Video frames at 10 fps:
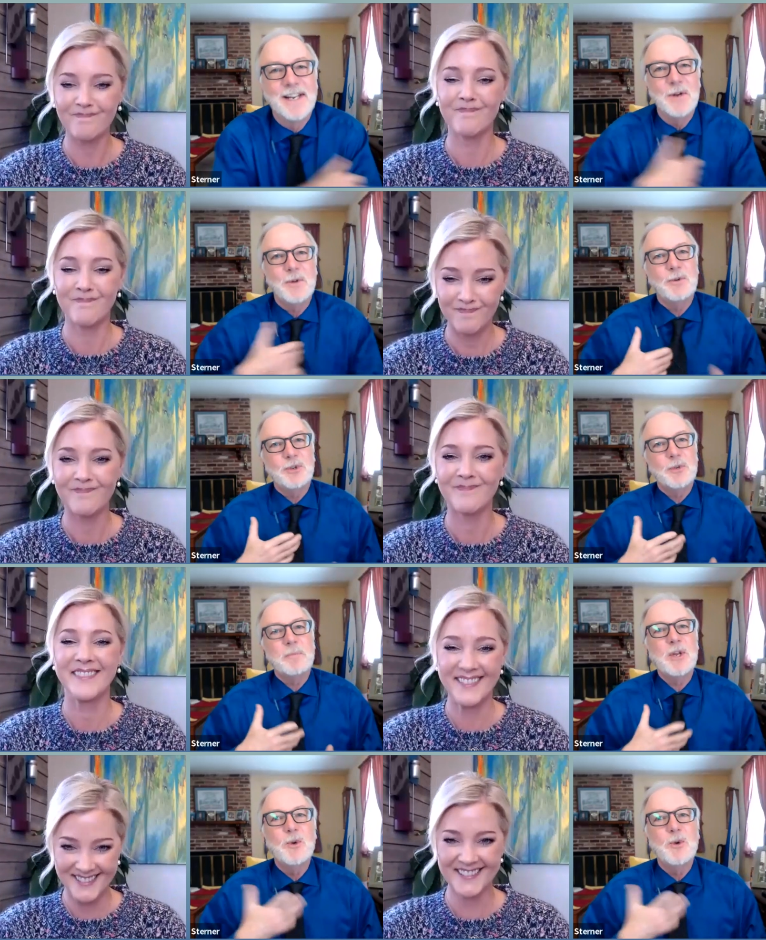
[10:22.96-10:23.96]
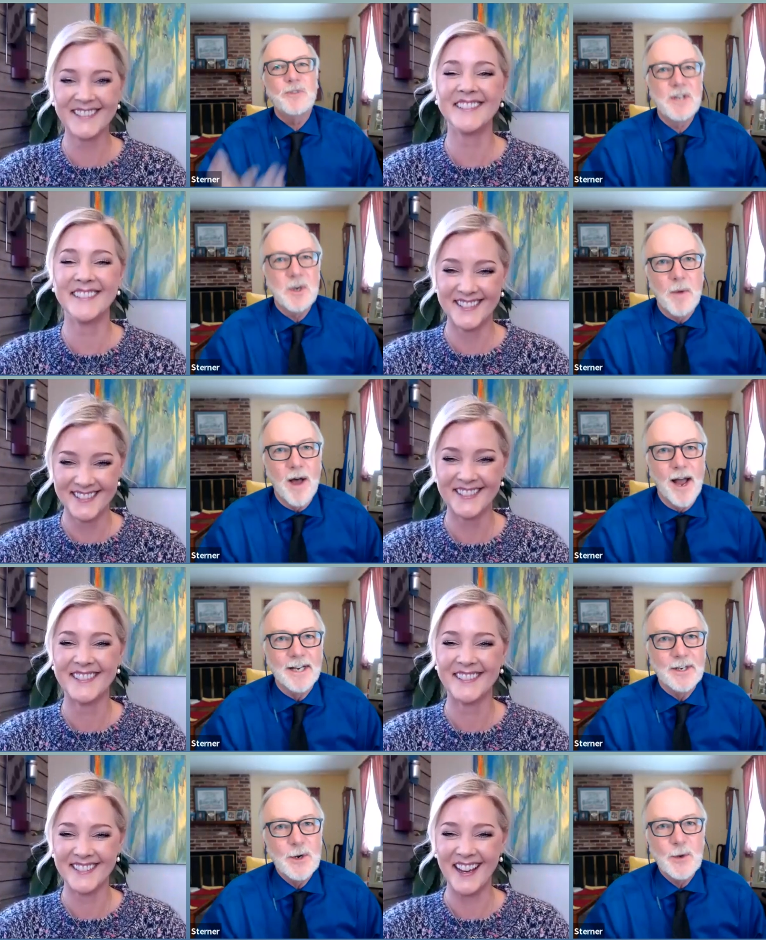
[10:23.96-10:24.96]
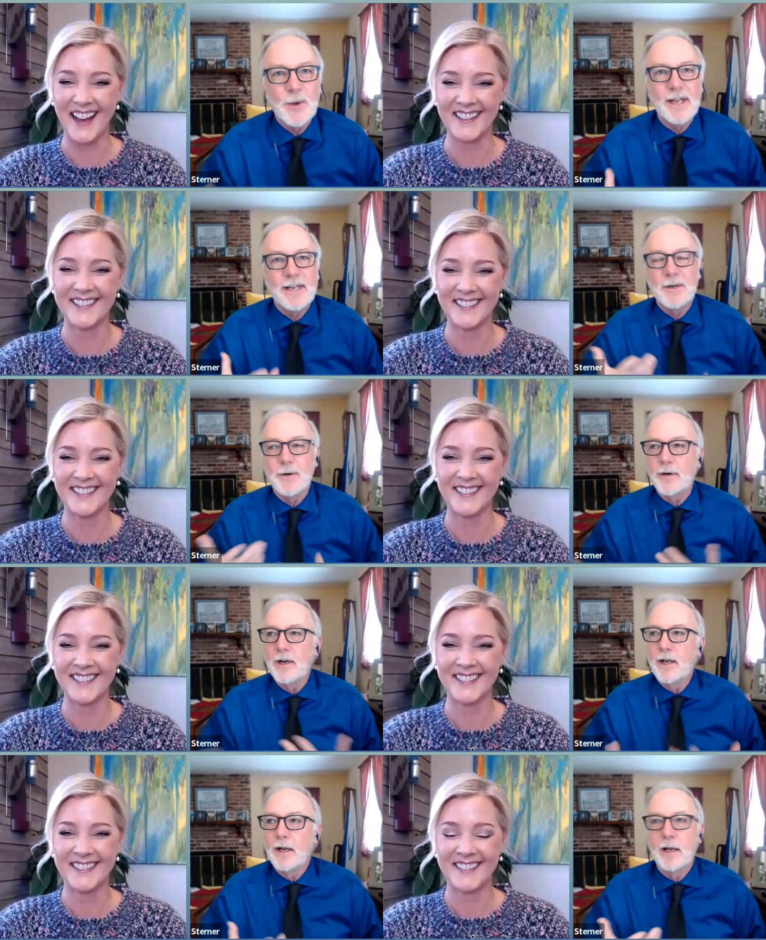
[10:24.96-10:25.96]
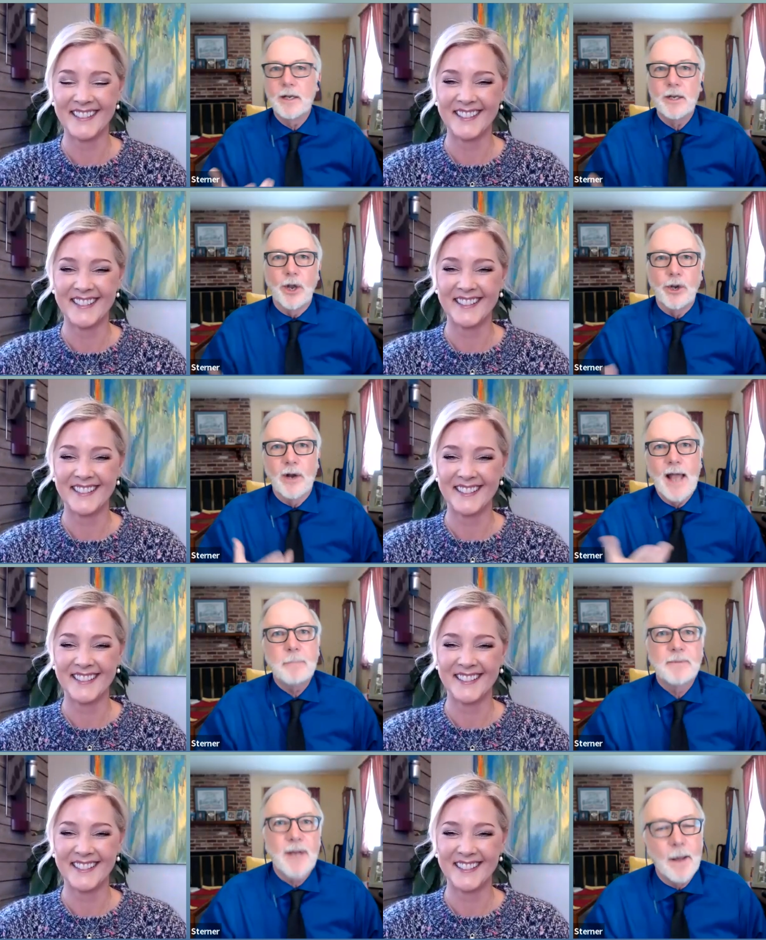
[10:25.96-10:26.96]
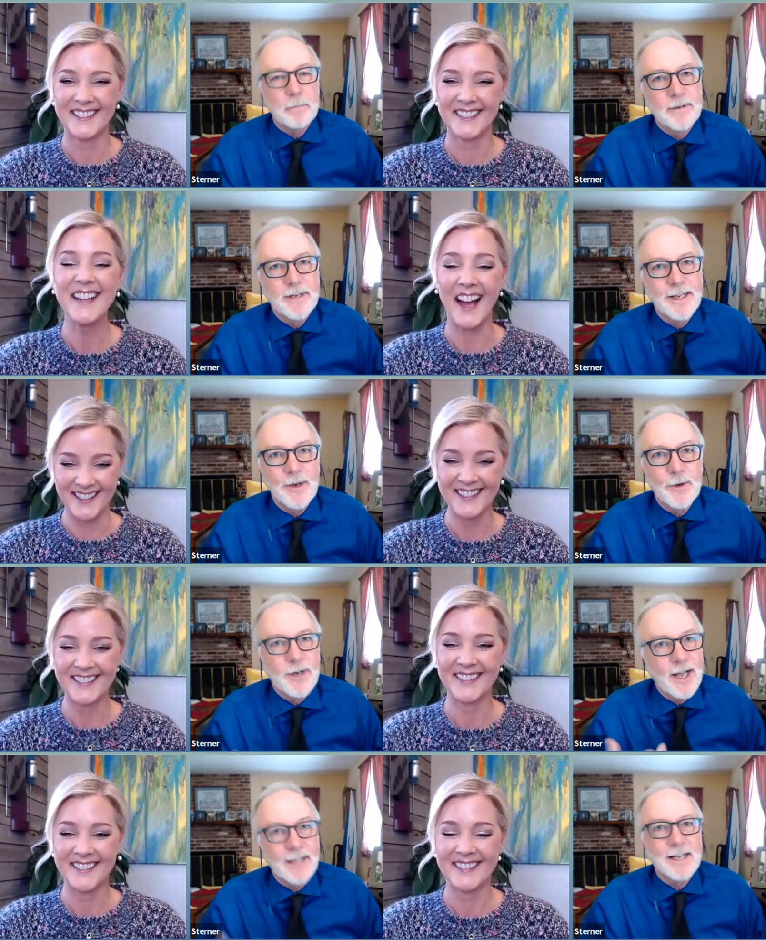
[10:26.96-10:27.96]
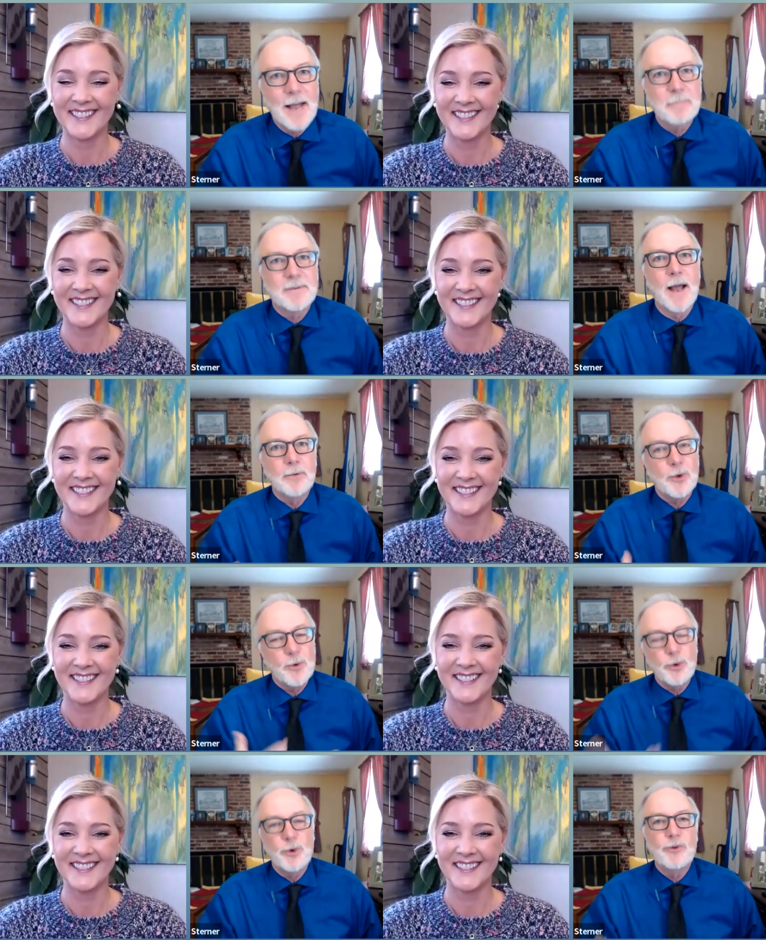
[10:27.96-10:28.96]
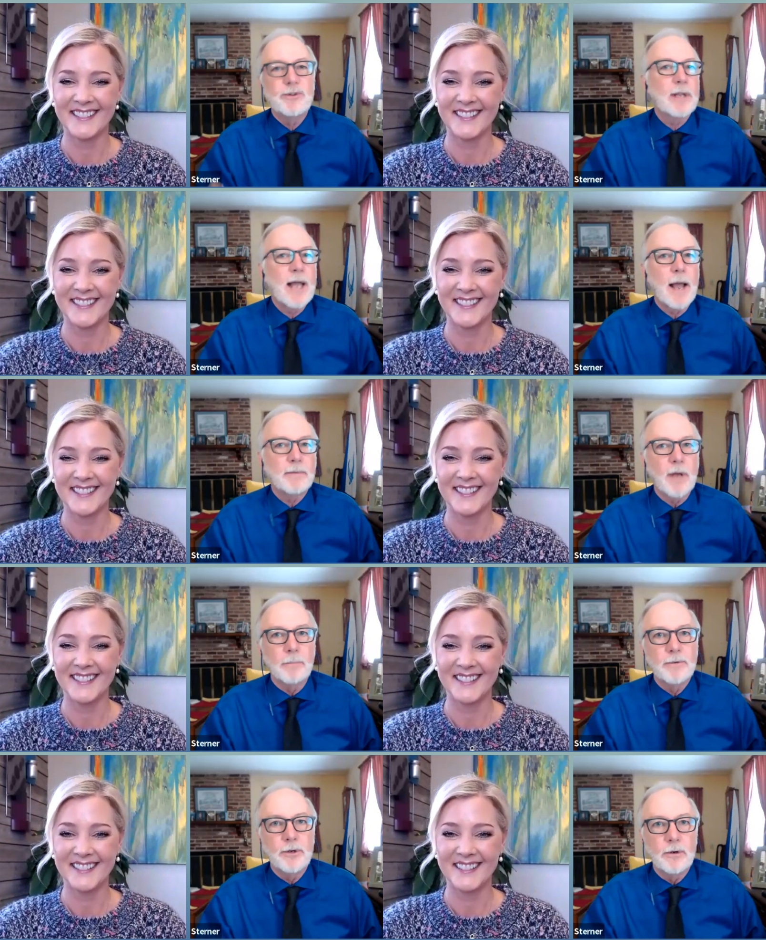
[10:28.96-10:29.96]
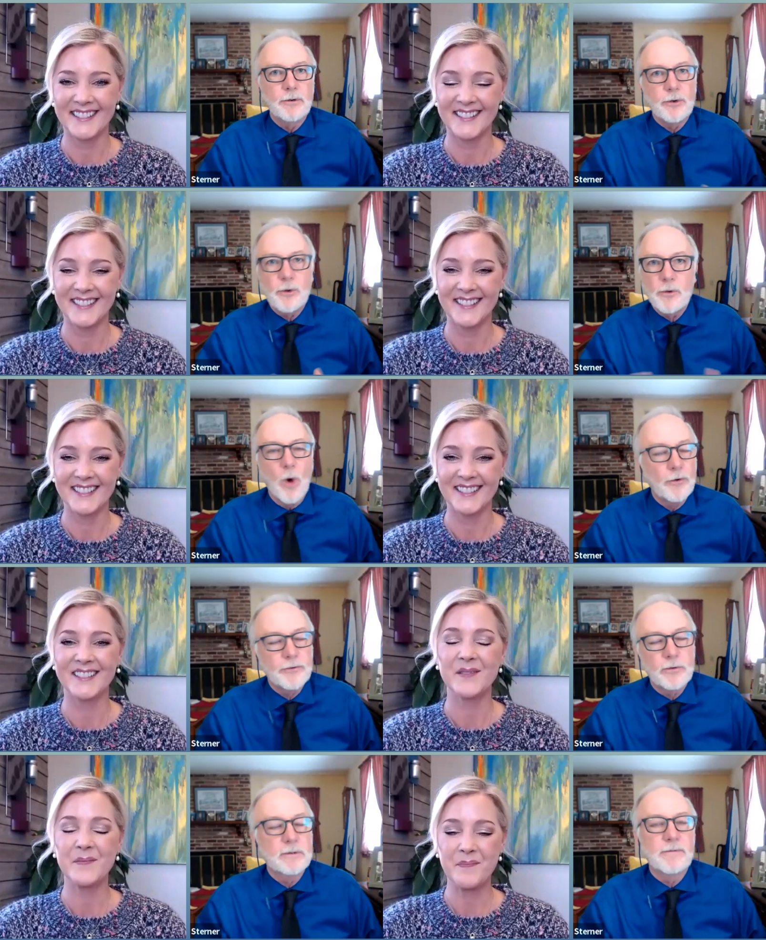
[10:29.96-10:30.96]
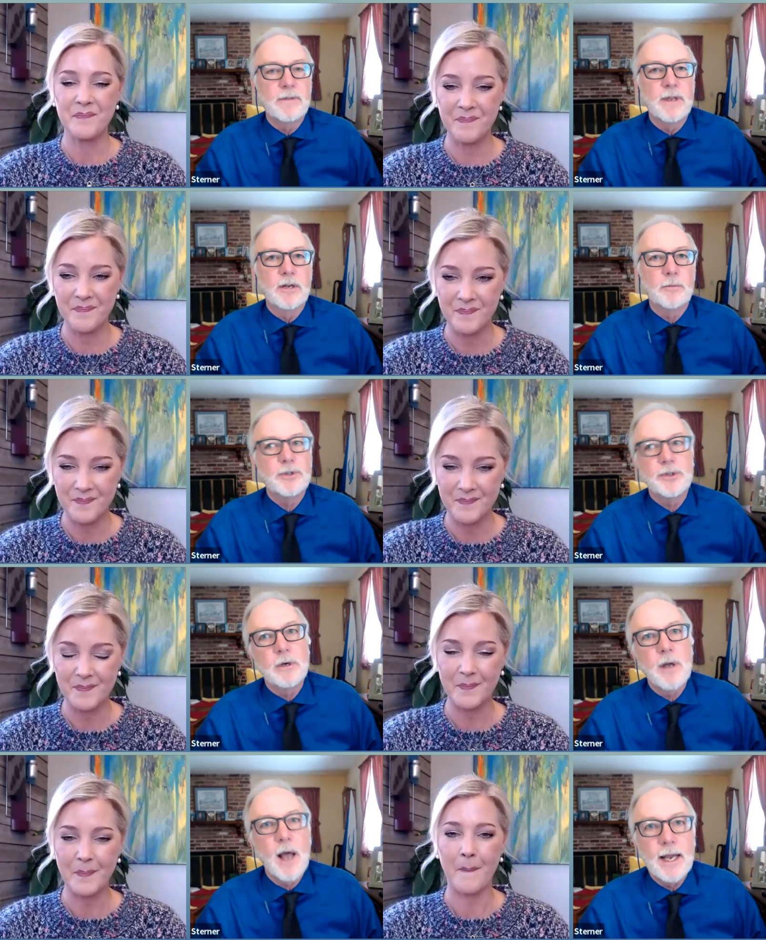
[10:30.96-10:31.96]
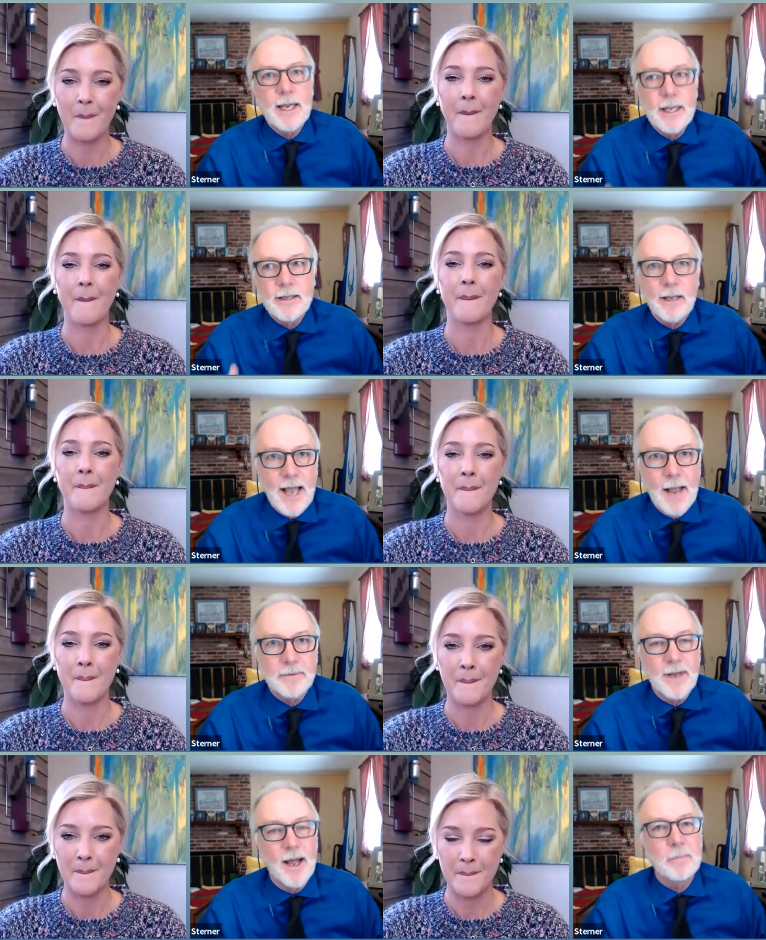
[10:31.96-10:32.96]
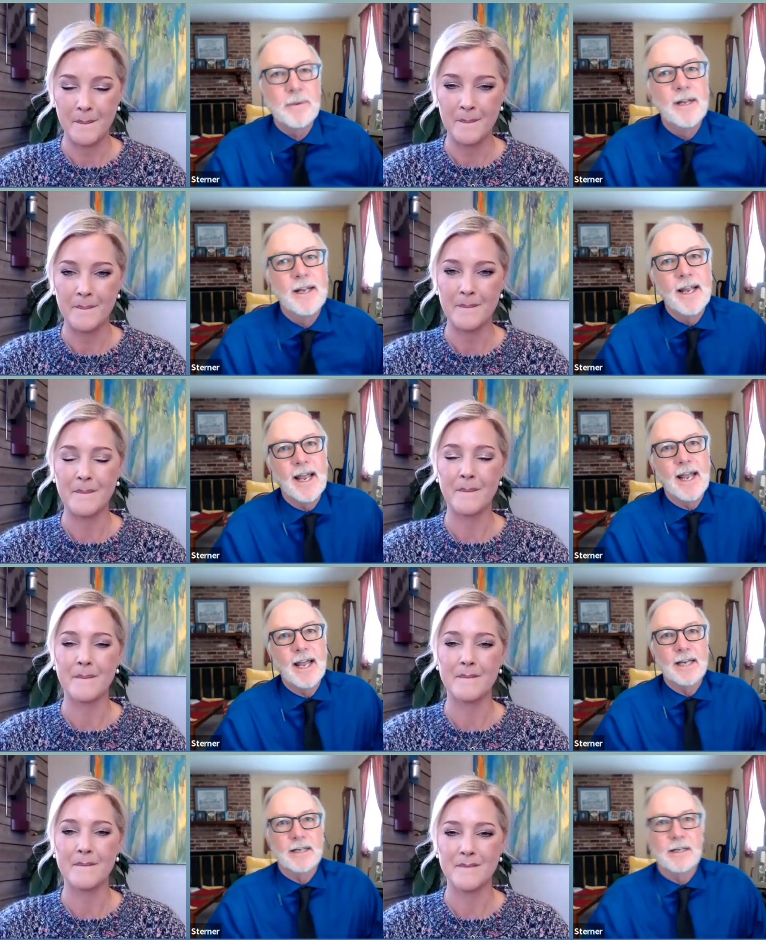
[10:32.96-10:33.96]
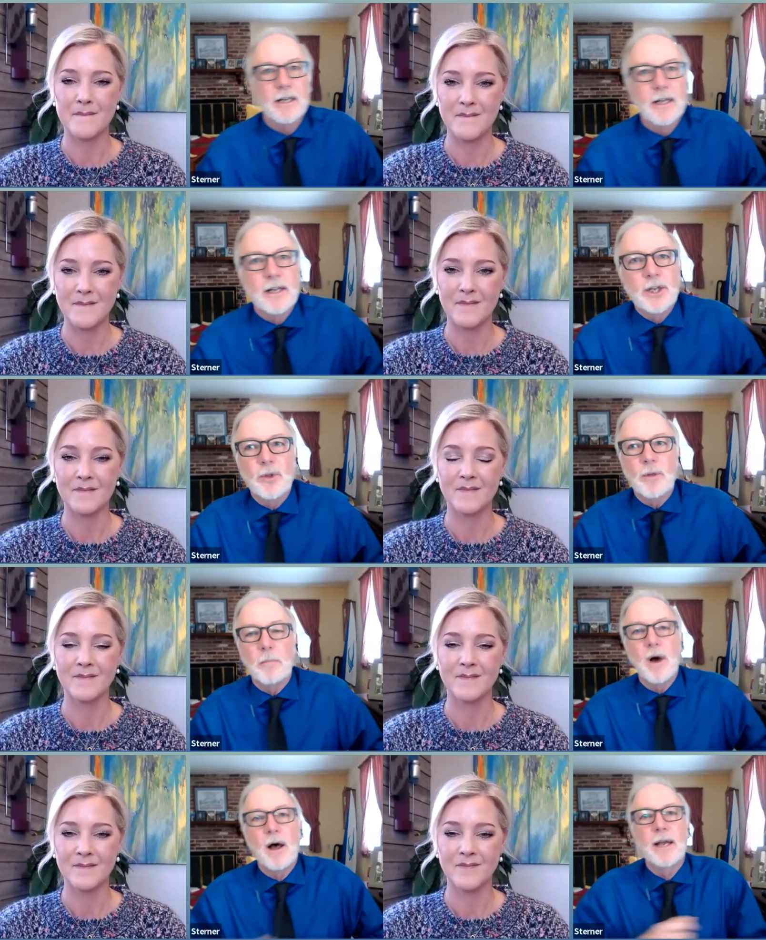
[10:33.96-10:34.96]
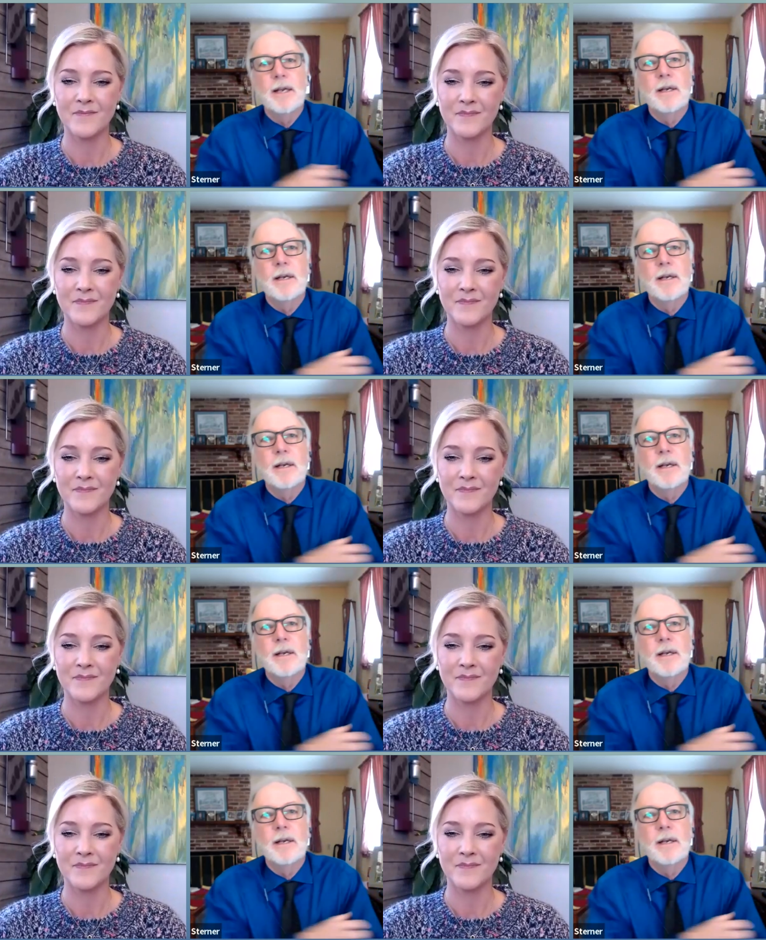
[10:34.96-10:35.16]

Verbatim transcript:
Speaker 1: know, you, you should be using your mind. You know, like you're your laptop you know yeah. you're not the laptop you use the laptop to, to do all sorts of things but you're not in the laptop mm-hmm. and you know the mind